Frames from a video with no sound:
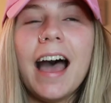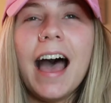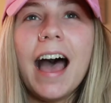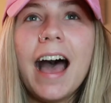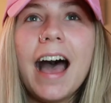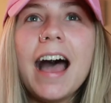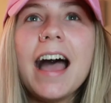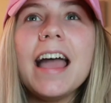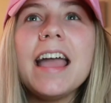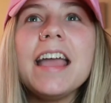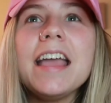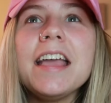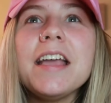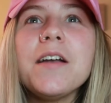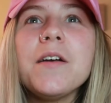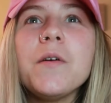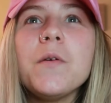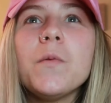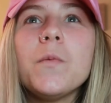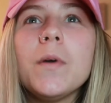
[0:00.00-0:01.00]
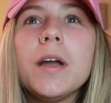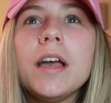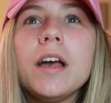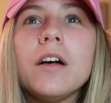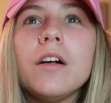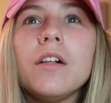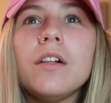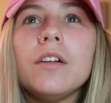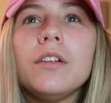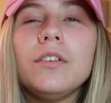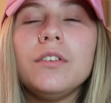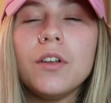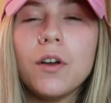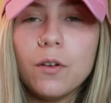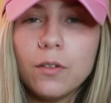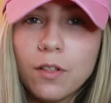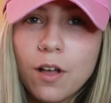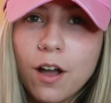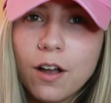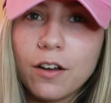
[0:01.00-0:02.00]
I will
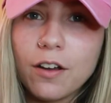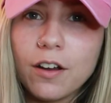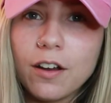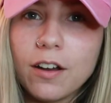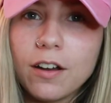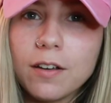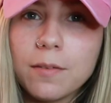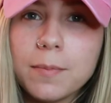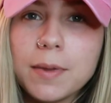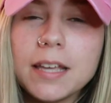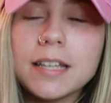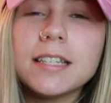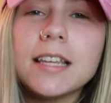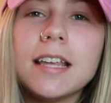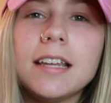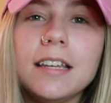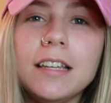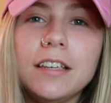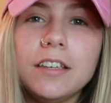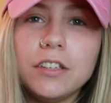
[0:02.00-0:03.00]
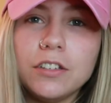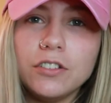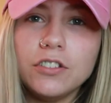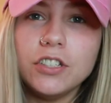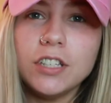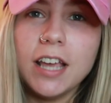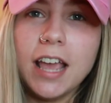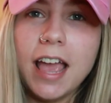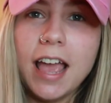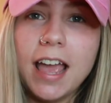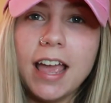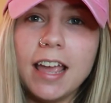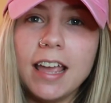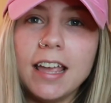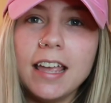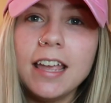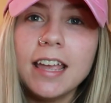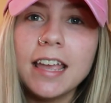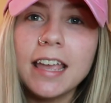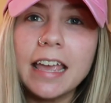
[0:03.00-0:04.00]
no longer be attending
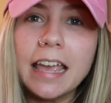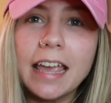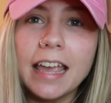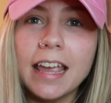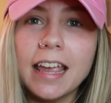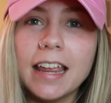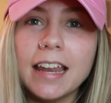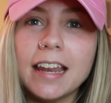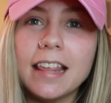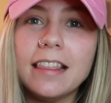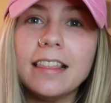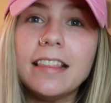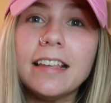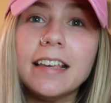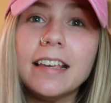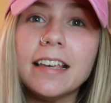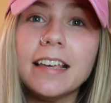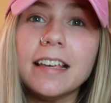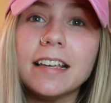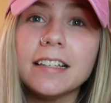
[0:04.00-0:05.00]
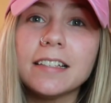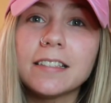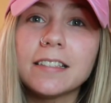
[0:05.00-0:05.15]
UGA in the